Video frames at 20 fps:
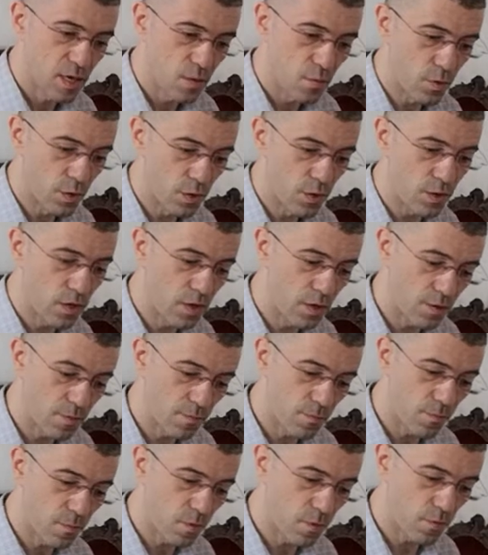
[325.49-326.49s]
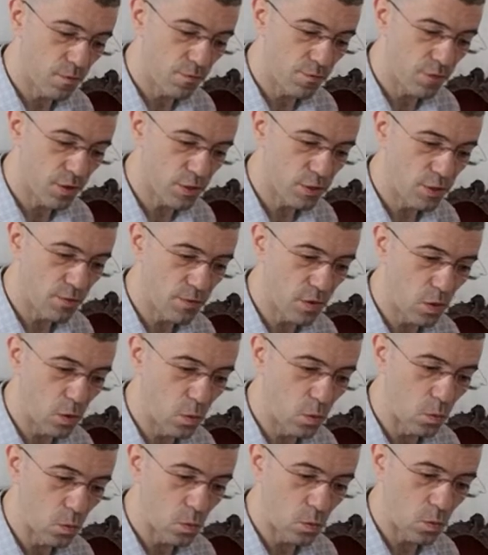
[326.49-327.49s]
we're going to first of
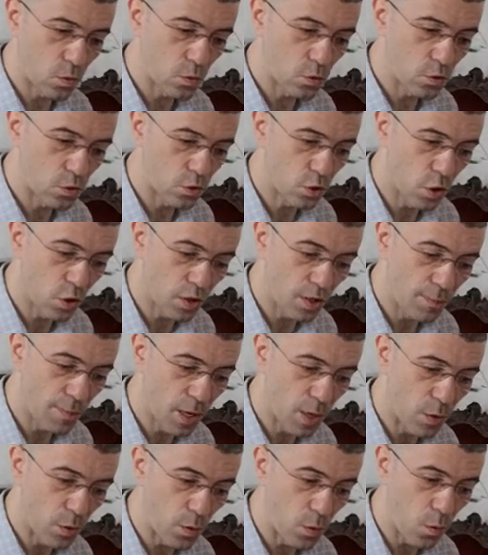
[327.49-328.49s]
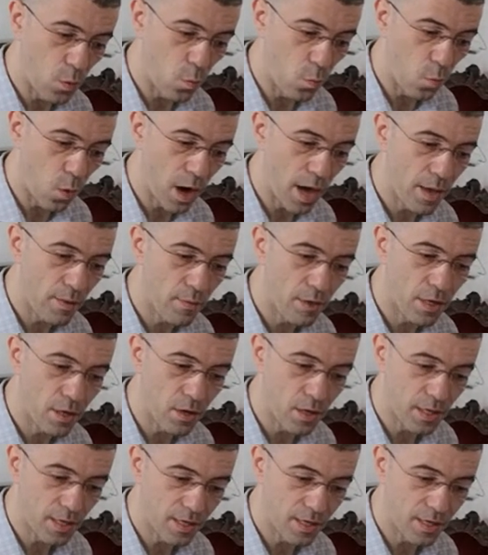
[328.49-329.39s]
all talk about why we call it